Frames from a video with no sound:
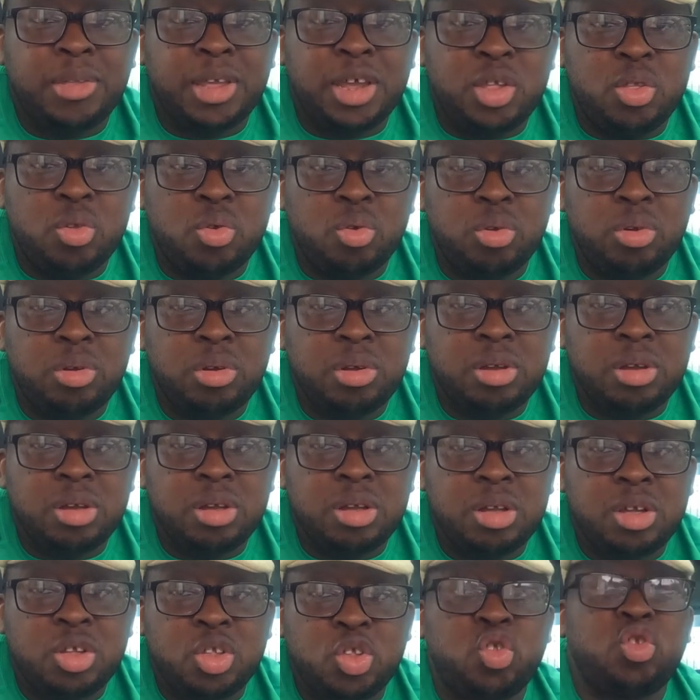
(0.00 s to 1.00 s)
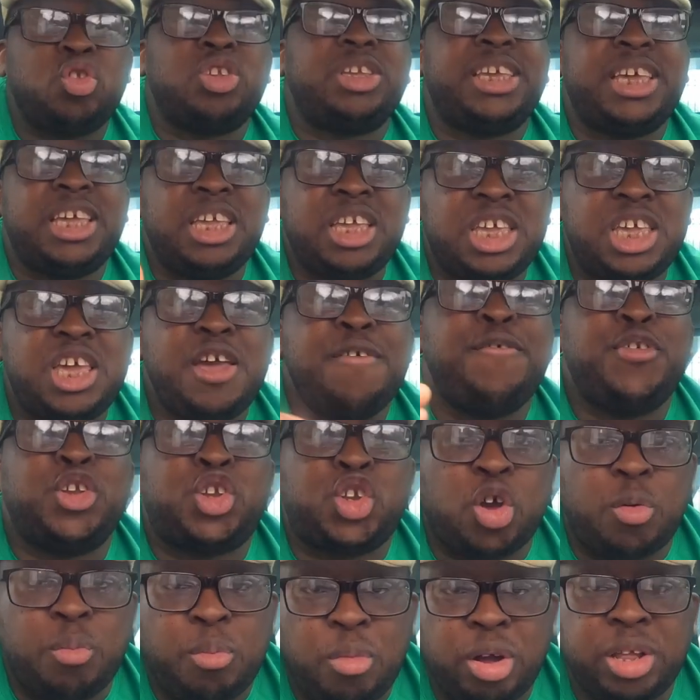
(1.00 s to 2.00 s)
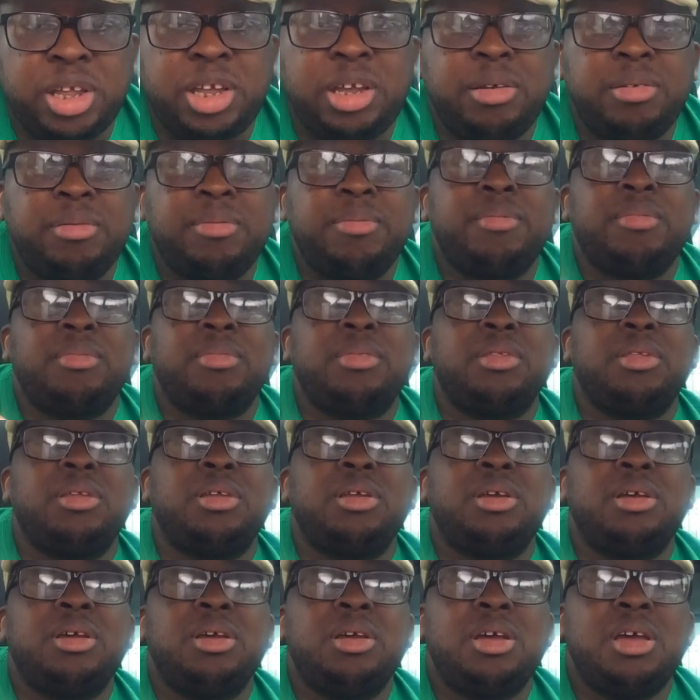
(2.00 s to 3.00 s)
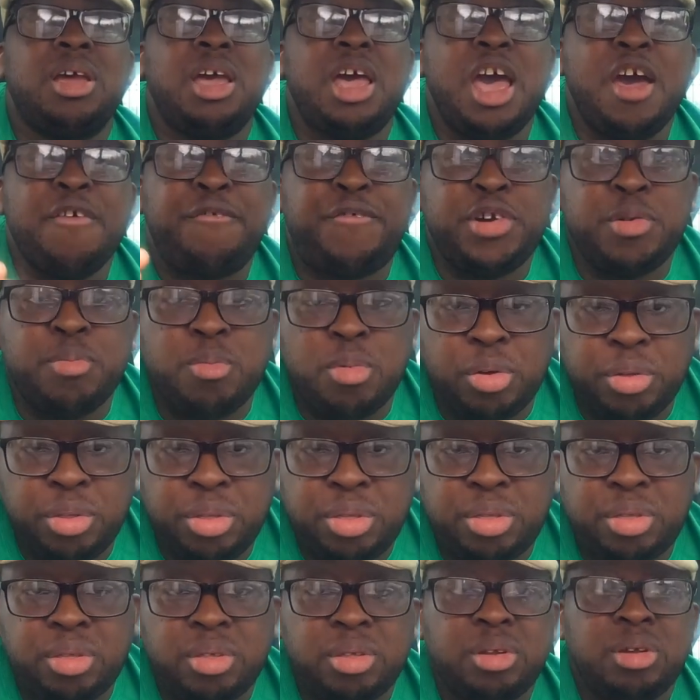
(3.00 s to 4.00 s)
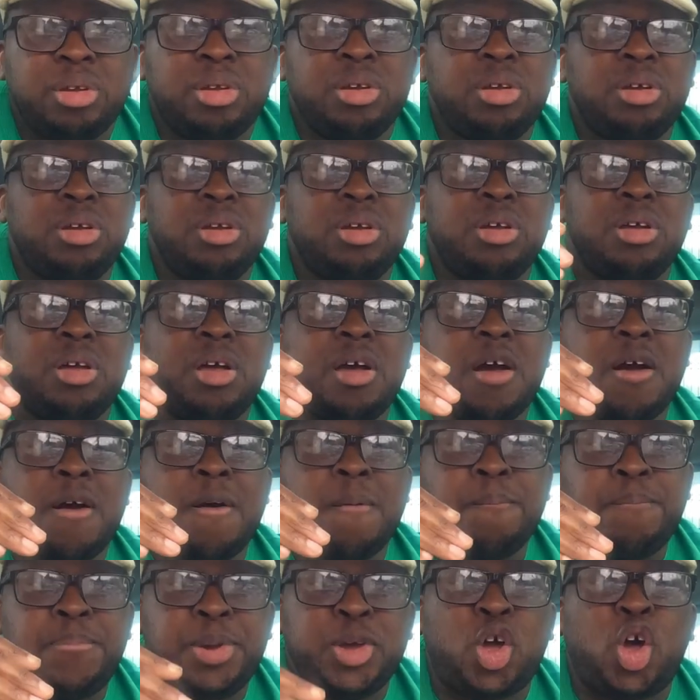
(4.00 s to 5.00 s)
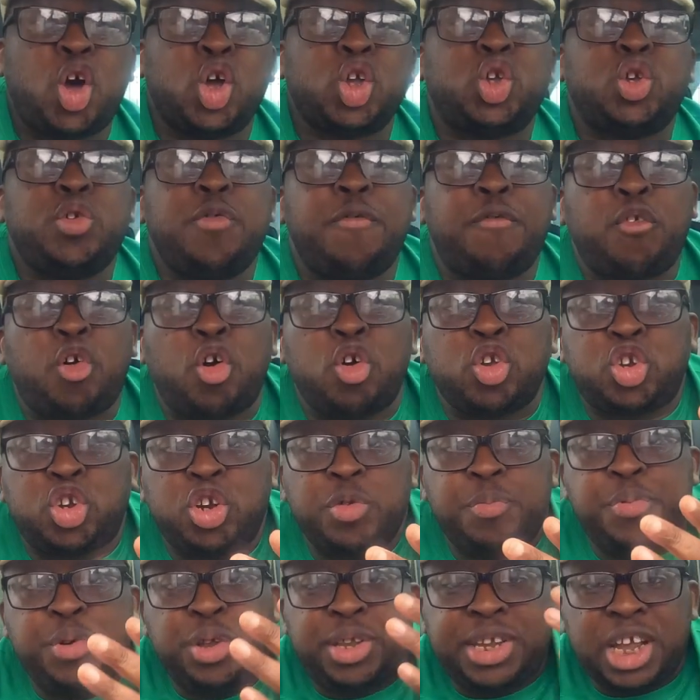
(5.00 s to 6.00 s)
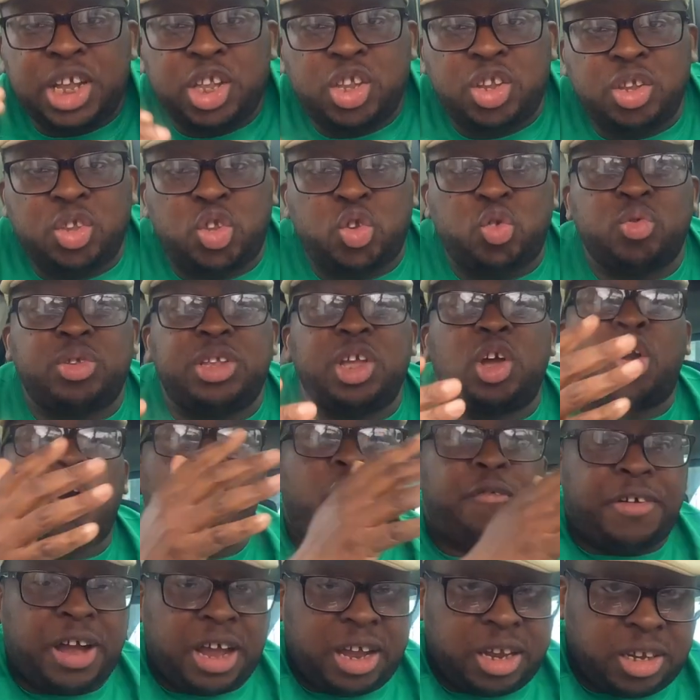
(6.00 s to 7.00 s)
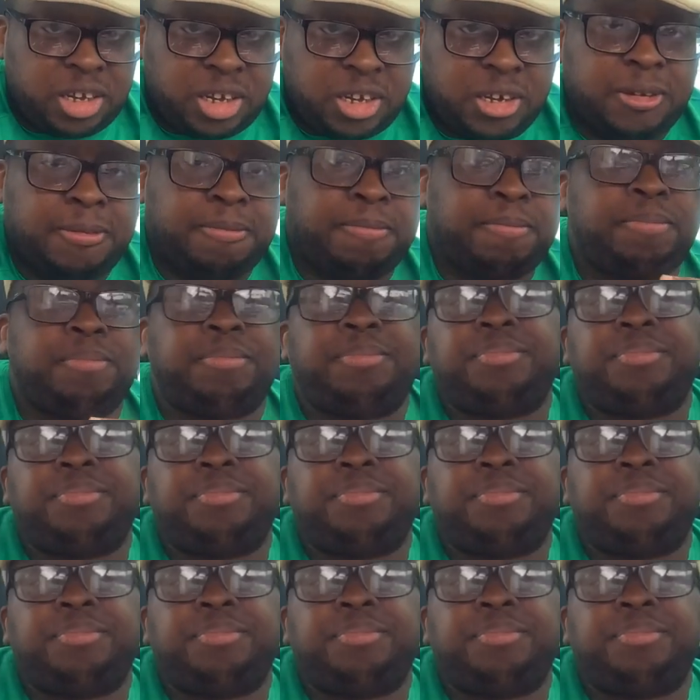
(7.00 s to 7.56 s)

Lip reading: you know, give you some money every month because you've contributed to the coffers.